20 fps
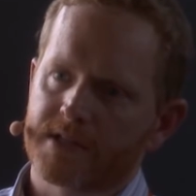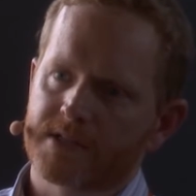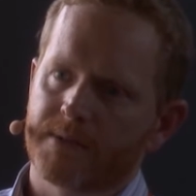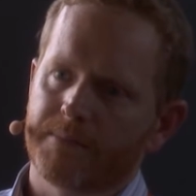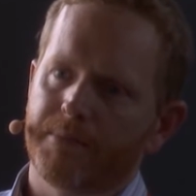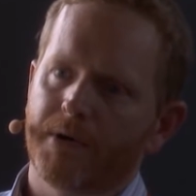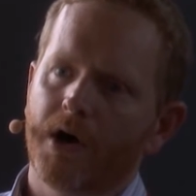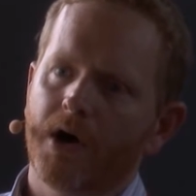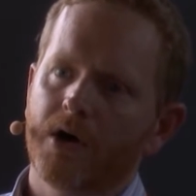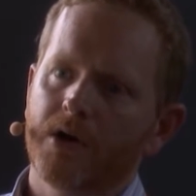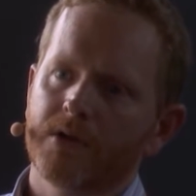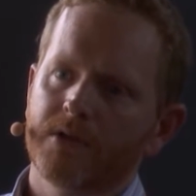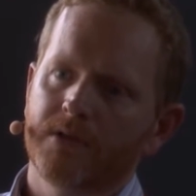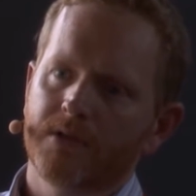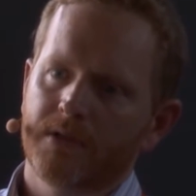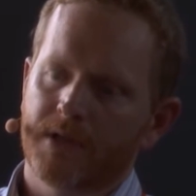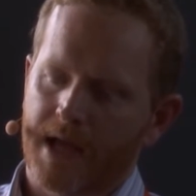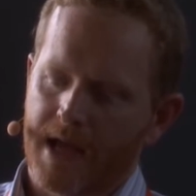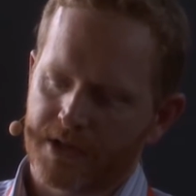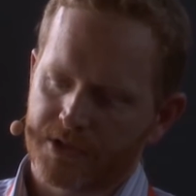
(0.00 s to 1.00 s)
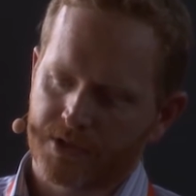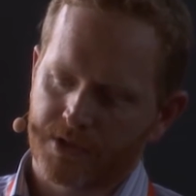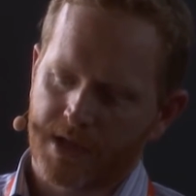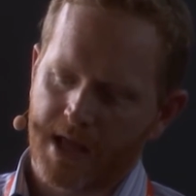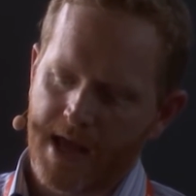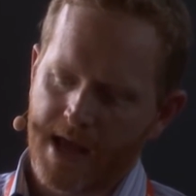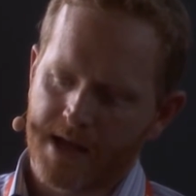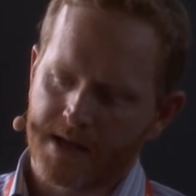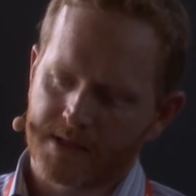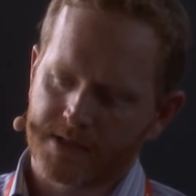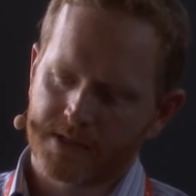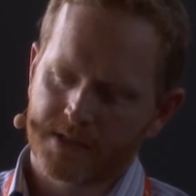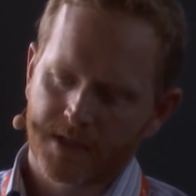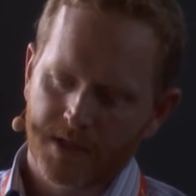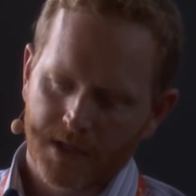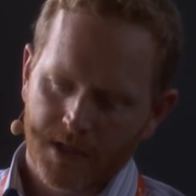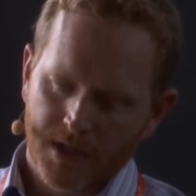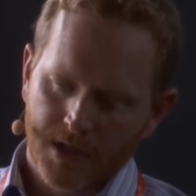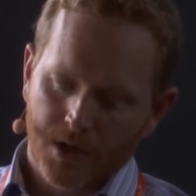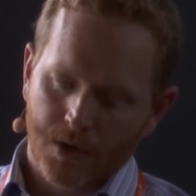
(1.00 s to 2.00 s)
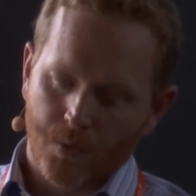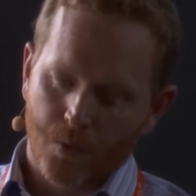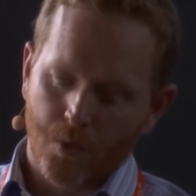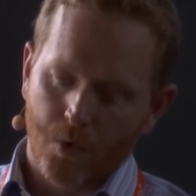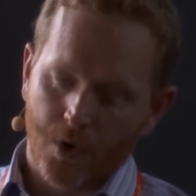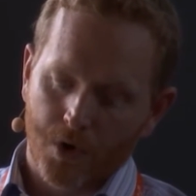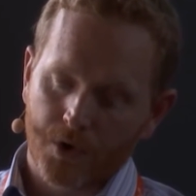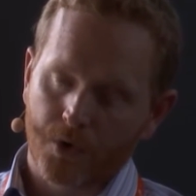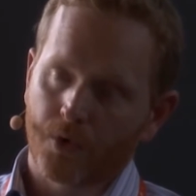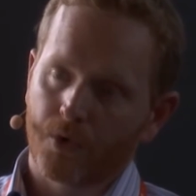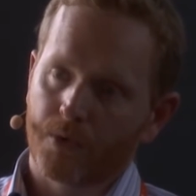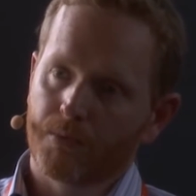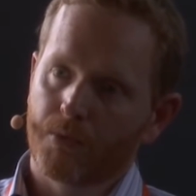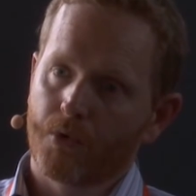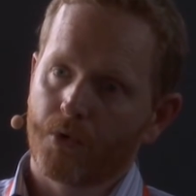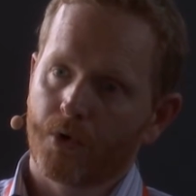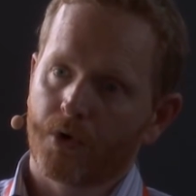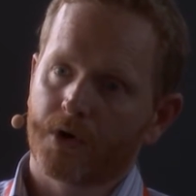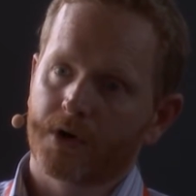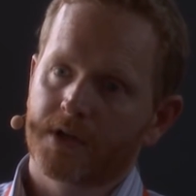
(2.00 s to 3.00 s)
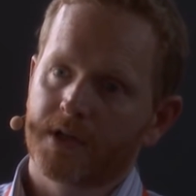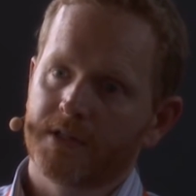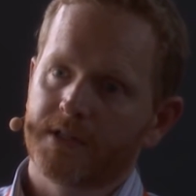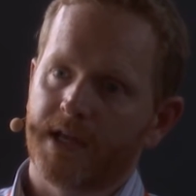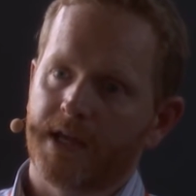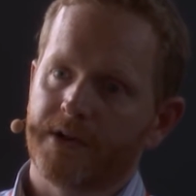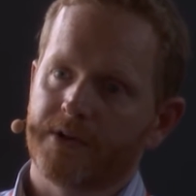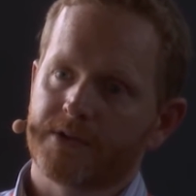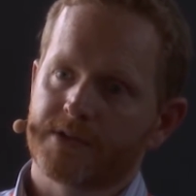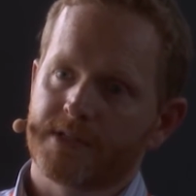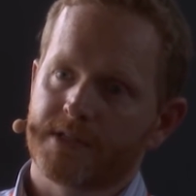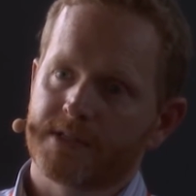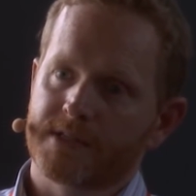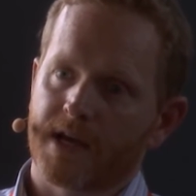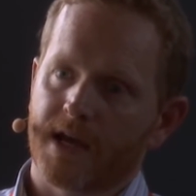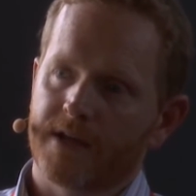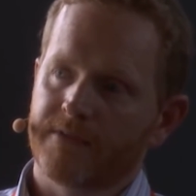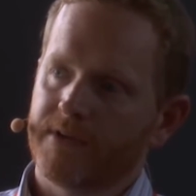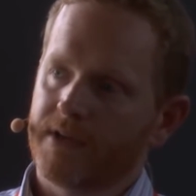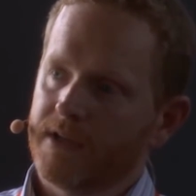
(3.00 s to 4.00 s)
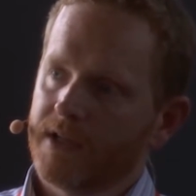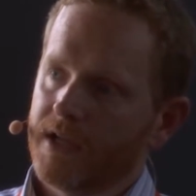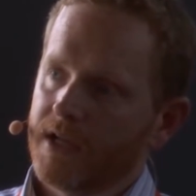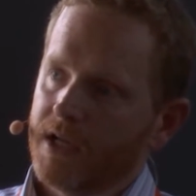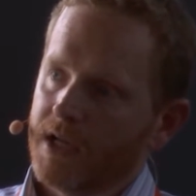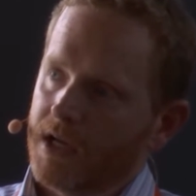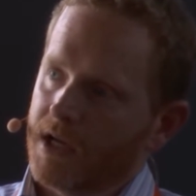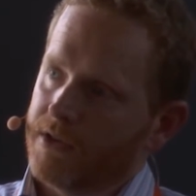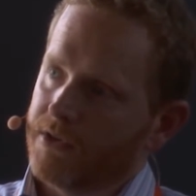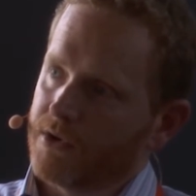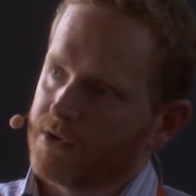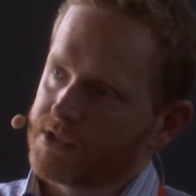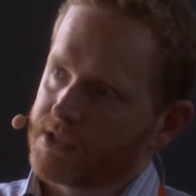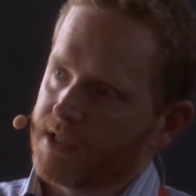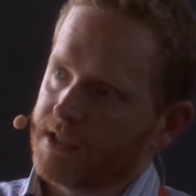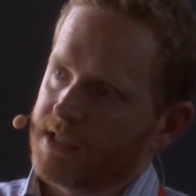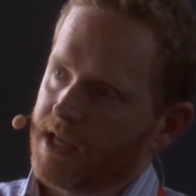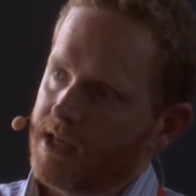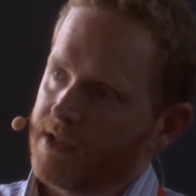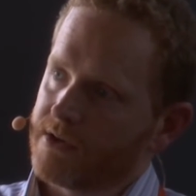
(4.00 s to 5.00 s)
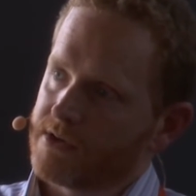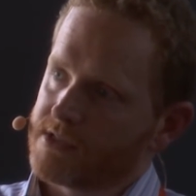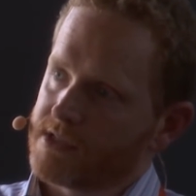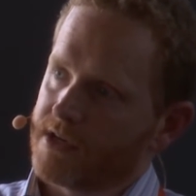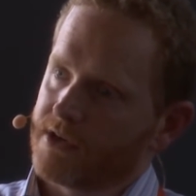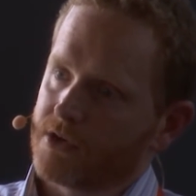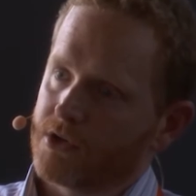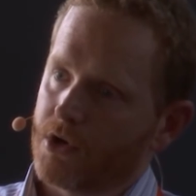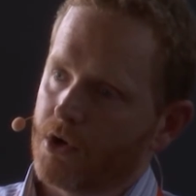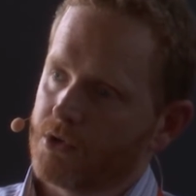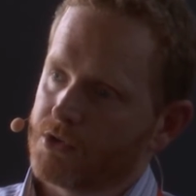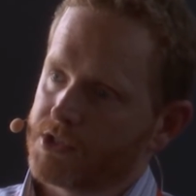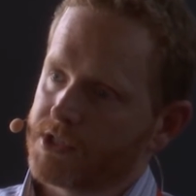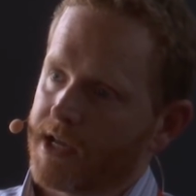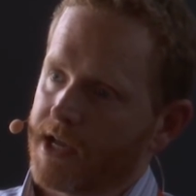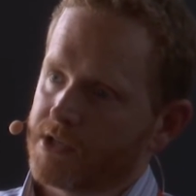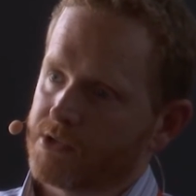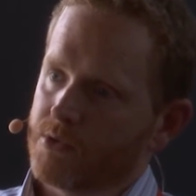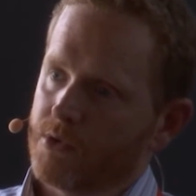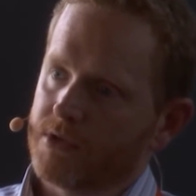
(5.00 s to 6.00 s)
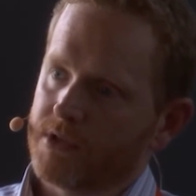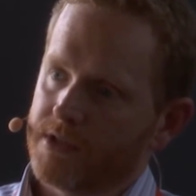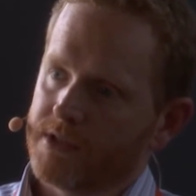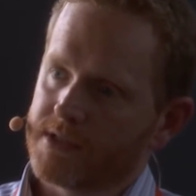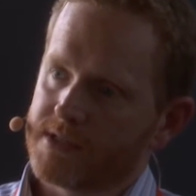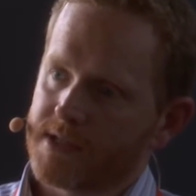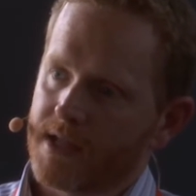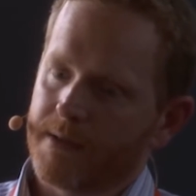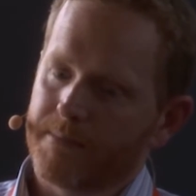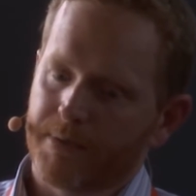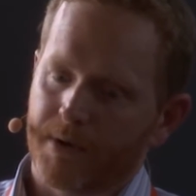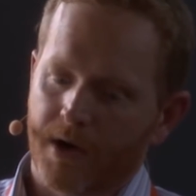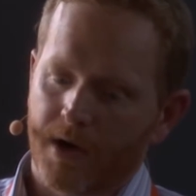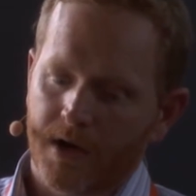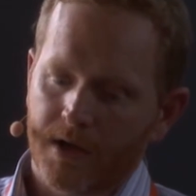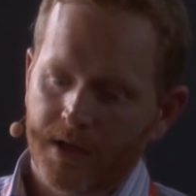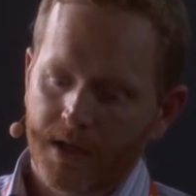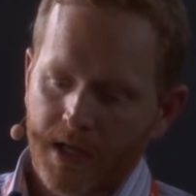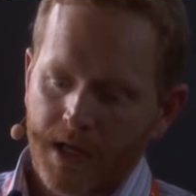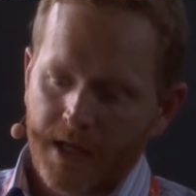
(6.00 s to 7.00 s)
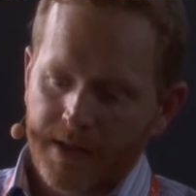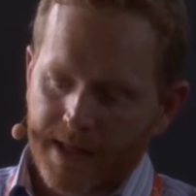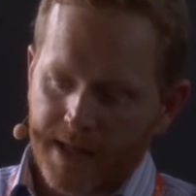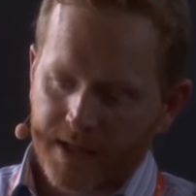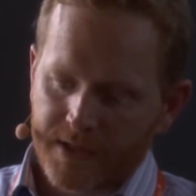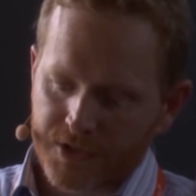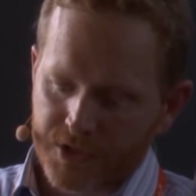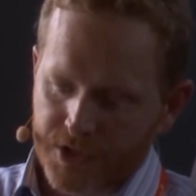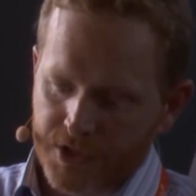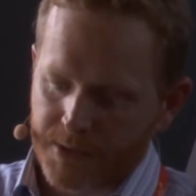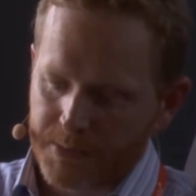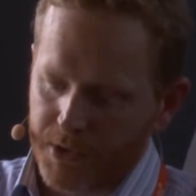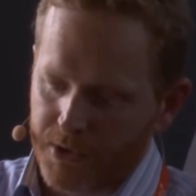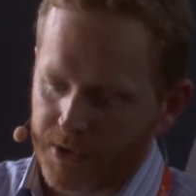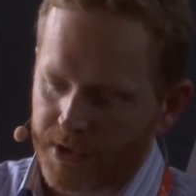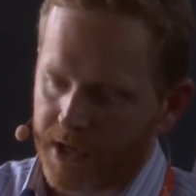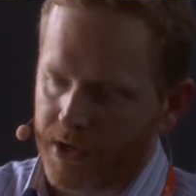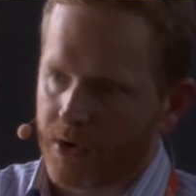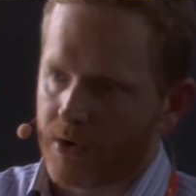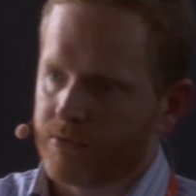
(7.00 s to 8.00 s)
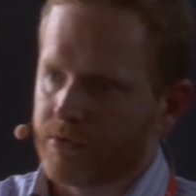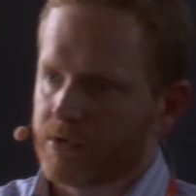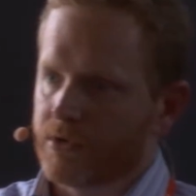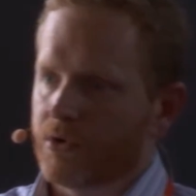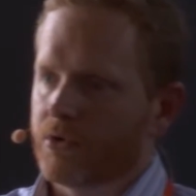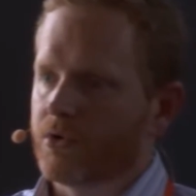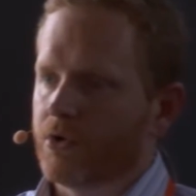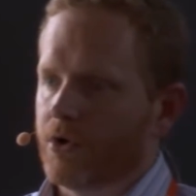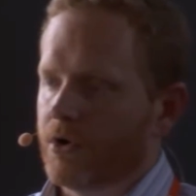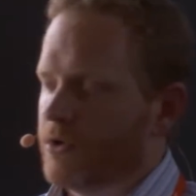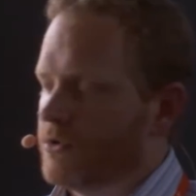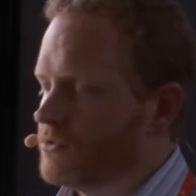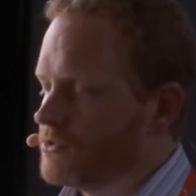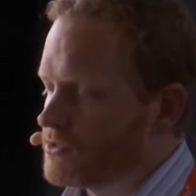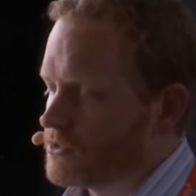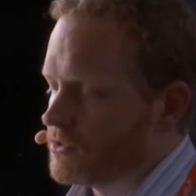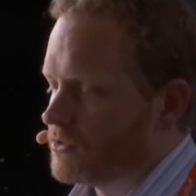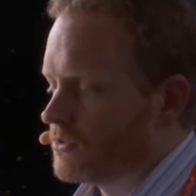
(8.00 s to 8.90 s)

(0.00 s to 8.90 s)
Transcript: a pod actually has one or more containers inside of it, and those containers that are co-scheduled in the same pod, they can just communicate over localhost.